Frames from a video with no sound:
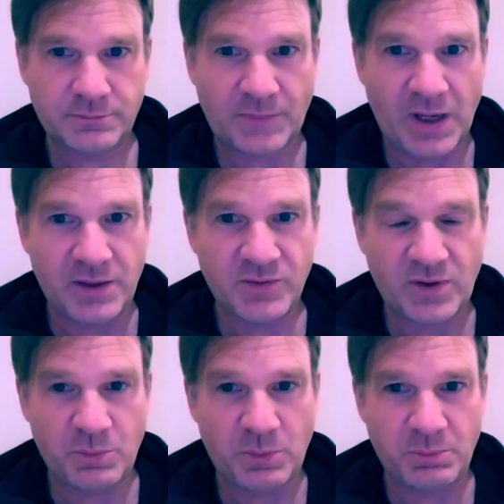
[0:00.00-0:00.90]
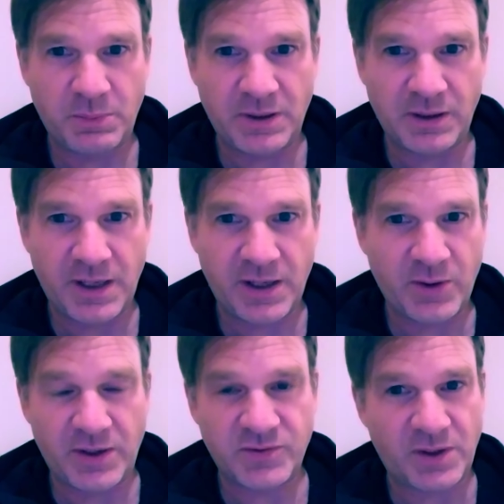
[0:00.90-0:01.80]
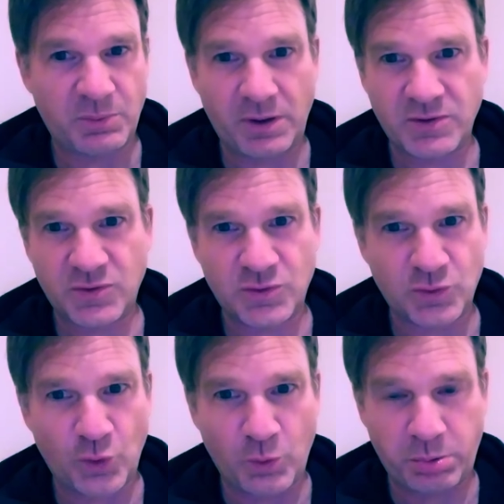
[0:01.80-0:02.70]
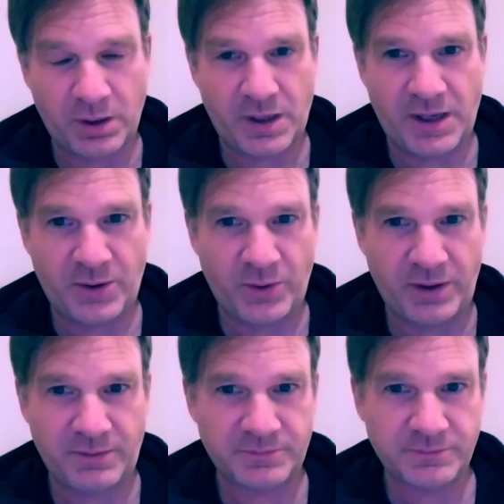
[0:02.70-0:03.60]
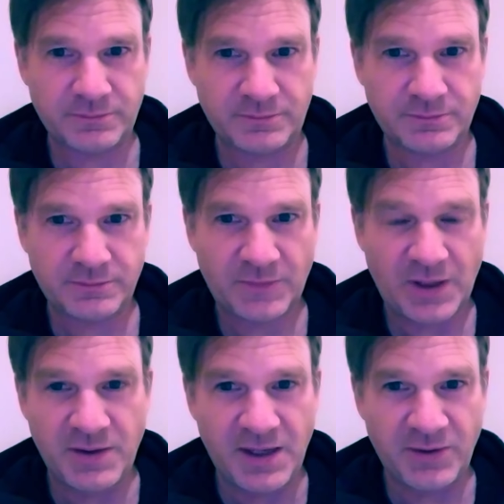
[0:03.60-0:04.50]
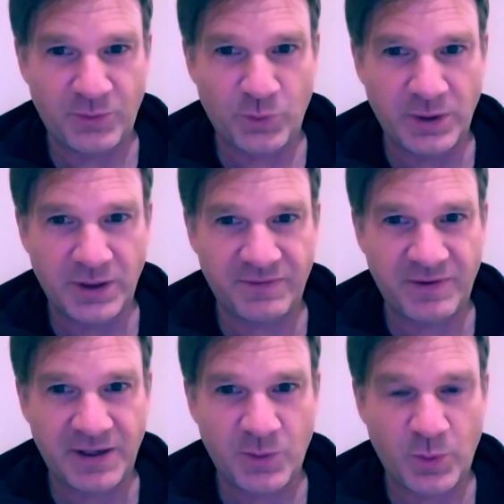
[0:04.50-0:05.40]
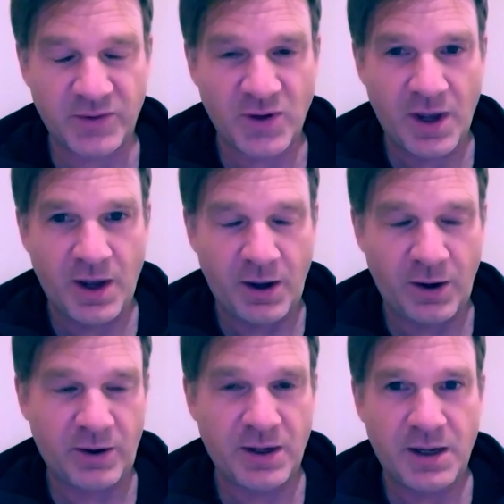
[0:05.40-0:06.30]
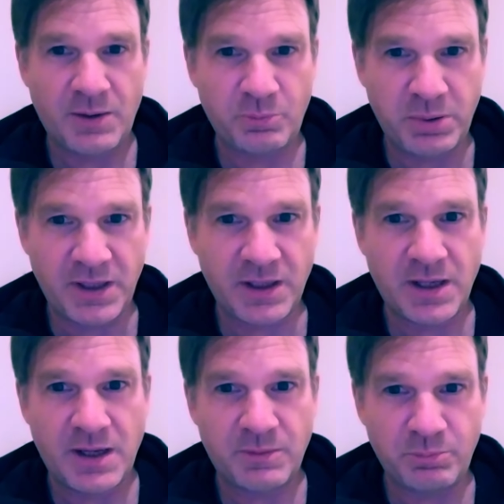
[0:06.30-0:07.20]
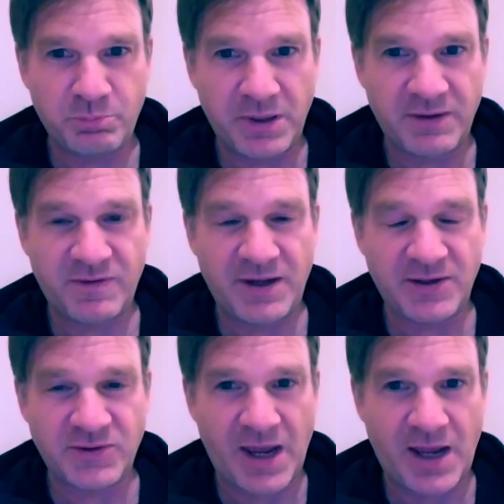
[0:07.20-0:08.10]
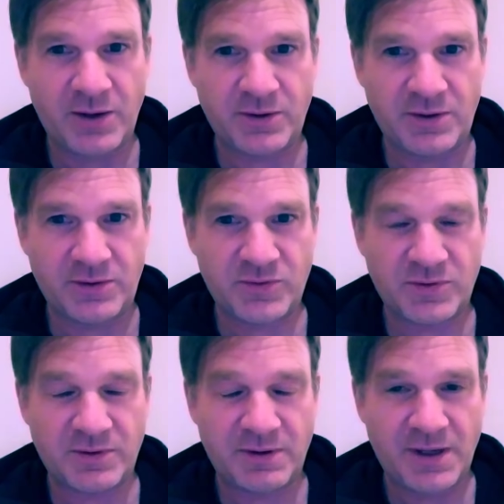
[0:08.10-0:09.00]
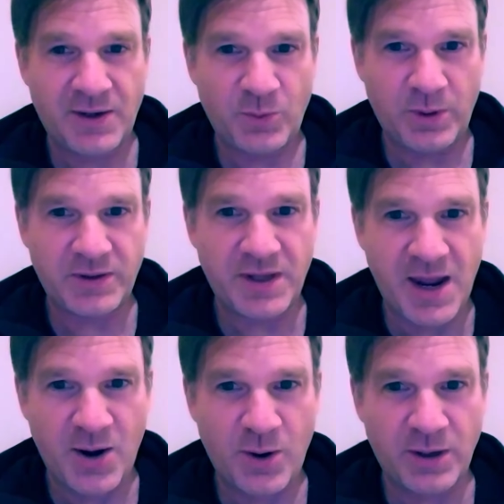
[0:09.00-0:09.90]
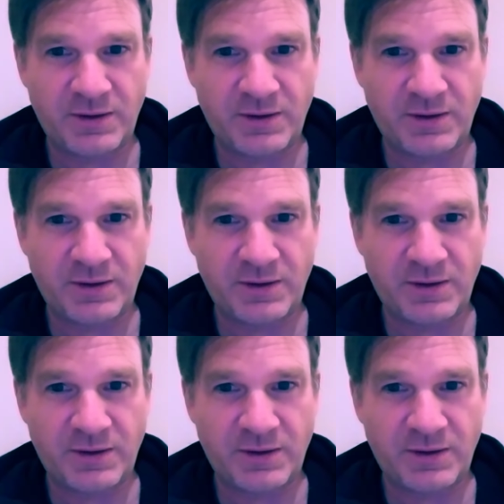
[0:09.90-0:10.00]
And some are middle hairy, and some are super hairy. And then the really funny ones are big, beefy Italians with hair on the